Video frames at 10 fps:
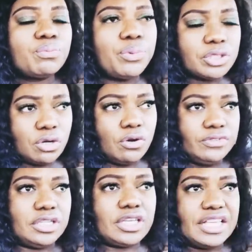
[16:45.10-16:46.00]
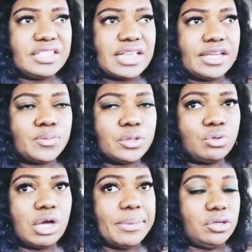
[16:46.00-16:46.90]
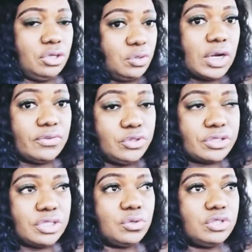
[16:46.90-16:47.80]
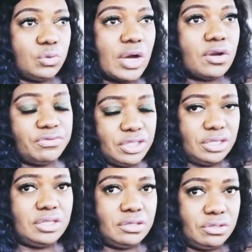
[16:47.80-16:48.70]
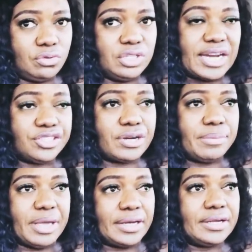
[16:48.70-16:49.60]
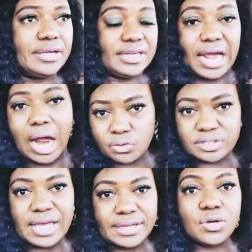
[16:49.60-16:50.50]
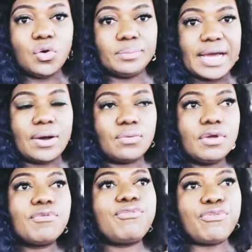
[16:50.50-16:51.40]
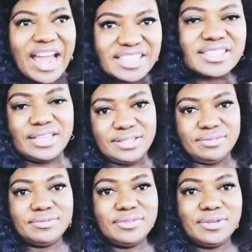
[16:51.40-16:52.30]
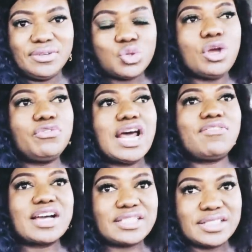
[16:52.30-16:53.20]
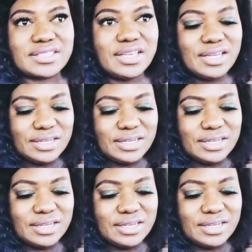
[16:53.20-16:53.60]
both of the cases that I spoke to you about, not the one of Justin, you know, the one of the, you know, the Nigerian men, they are outside the home now, fighting to even have access.